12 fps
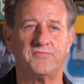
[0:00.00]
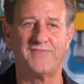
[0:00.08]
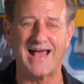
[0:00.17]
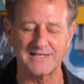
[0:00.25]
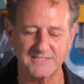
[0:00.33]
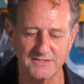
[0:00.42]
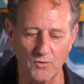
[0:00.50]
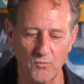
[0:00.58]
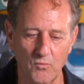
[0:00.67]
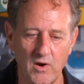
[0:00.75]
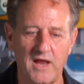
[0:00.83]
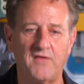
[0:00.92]
That's the
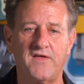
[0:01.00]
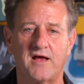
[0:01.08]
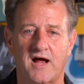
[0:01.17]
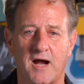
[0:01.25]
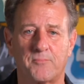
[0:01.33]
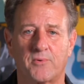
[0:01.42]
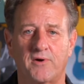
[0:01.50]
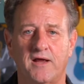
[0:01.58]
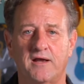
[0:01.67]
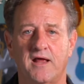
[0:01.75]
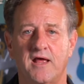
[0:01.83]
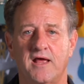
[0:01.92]
way they operate,